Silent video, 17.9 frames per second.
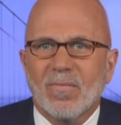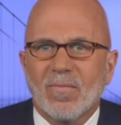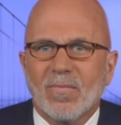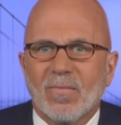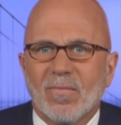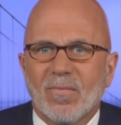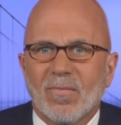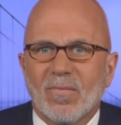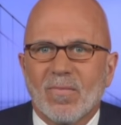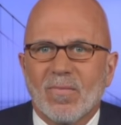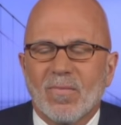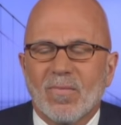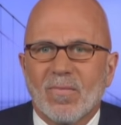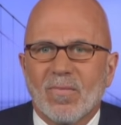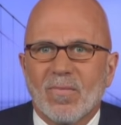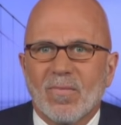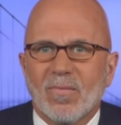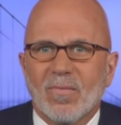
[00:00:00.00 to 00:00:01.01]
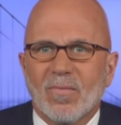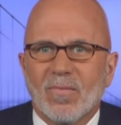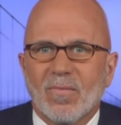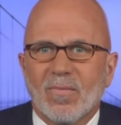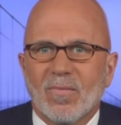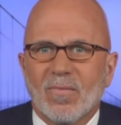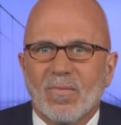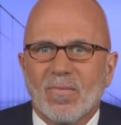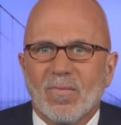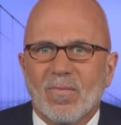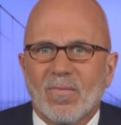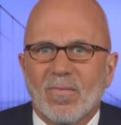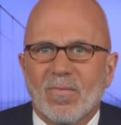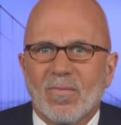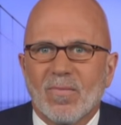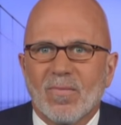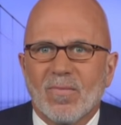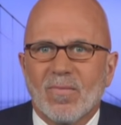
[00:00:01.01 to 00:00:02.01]

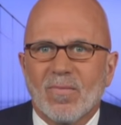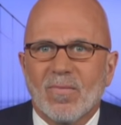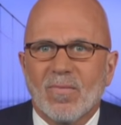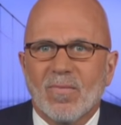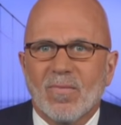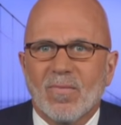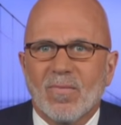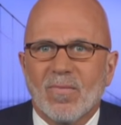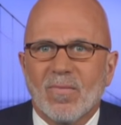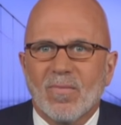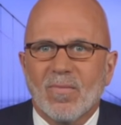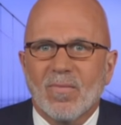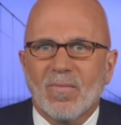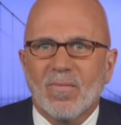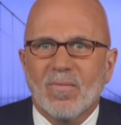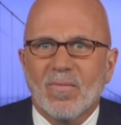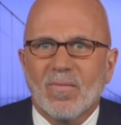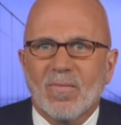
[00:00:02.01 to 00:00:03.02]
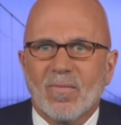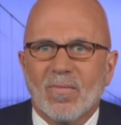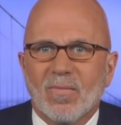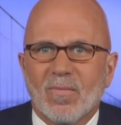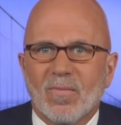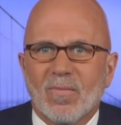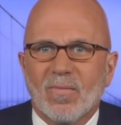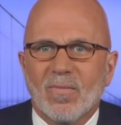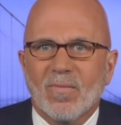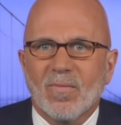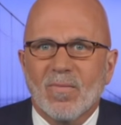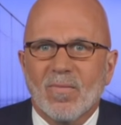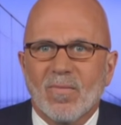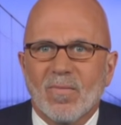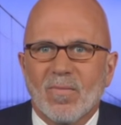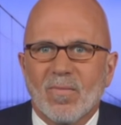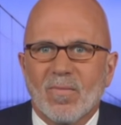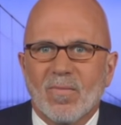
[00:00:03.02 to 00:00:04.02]

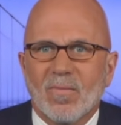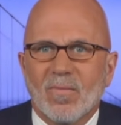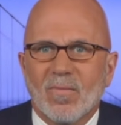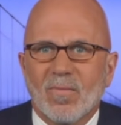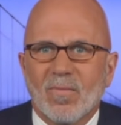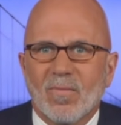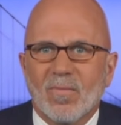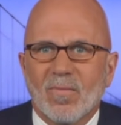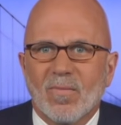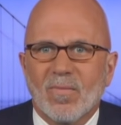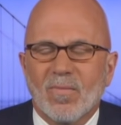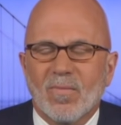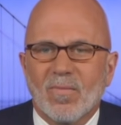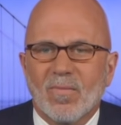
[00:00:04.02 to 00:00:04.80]
The person shown says nothing.